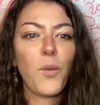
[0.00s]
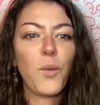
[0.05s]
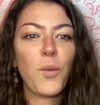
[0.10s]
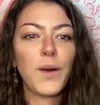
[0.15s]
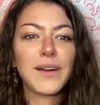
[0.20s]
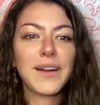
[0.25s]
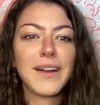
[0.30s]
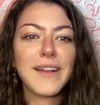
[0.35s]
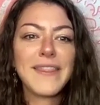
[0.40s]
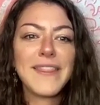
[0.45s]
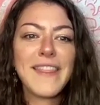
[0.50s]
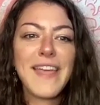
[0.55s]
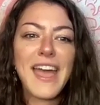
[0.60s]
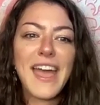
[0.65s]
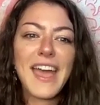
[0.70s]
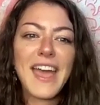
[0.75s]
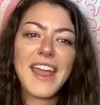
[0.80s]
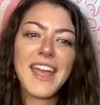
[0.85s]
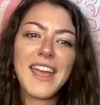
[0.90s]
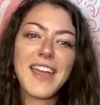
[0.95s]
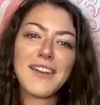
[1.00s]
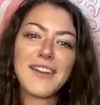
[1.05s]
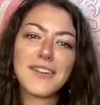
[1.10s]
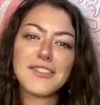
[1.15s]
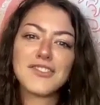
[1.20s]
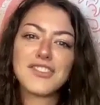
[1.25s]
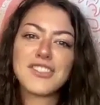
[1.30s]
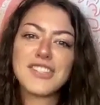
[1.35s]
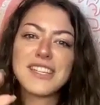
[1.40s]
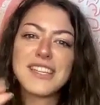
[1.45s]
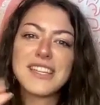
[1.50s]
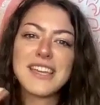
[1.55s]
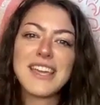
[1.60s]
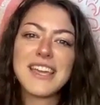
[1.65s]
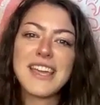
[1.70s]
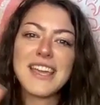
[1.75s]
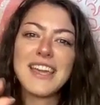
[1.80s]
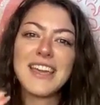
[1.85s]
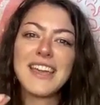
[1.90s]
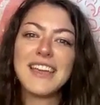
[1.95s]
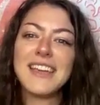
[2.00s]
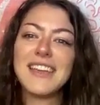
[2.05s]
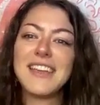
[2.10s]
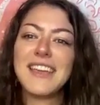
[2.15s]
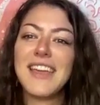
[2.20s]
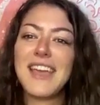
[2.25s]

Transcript: Working that energy.